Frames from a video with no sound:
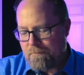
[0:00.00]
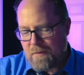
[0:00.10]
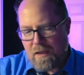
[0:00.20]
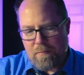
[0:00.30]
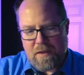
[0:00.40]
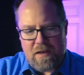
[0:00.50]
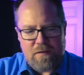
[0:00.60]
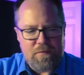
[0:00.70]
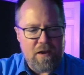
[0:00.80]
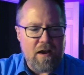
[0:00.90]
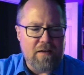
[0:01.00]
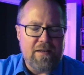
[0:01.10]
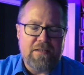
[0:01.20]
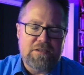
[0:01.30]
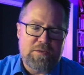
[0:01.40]
I mean, if God
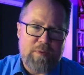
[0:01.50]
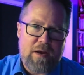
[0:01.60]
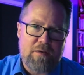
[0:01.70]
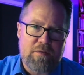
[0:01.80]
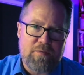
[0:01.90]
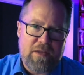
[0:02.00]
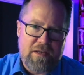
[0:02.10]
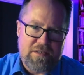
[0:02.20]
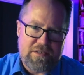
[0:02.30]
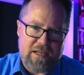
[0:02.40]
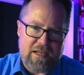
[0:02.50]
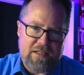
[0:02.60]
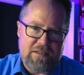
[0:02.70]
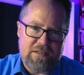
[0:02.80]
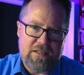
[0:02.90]
didn't spare the
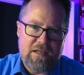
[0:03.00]
Philistines,